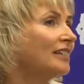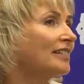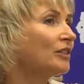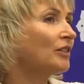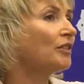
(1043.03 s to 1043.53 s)

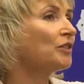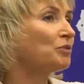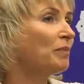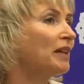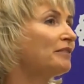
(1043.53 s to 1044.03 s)
so that
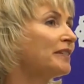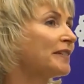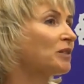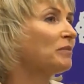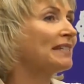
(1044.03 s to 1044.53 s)
those
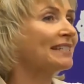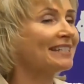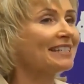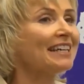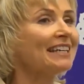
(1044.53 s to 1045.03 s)
benefits can be
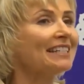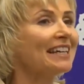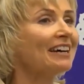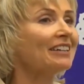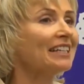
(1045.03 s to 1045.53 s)
sustained
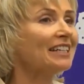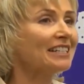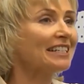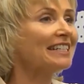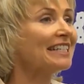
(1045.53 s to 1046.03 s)
out
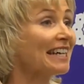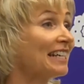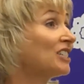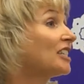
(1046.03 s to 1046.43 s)
into the day,